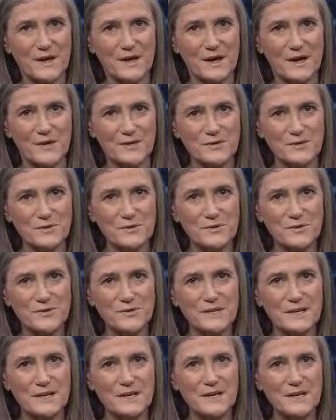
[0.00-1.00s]
On
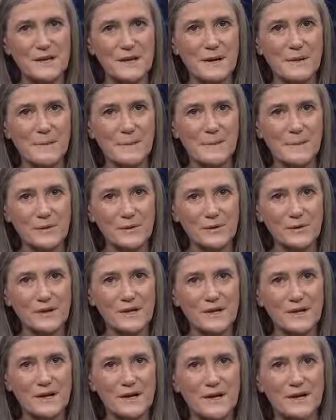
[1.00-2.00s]
Tuesday, he named
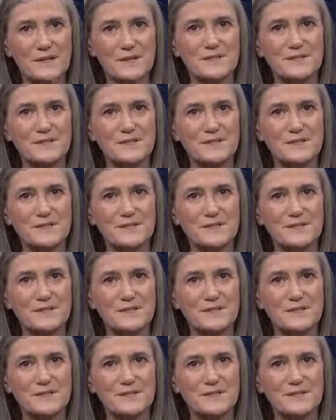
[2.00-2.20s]
billionaire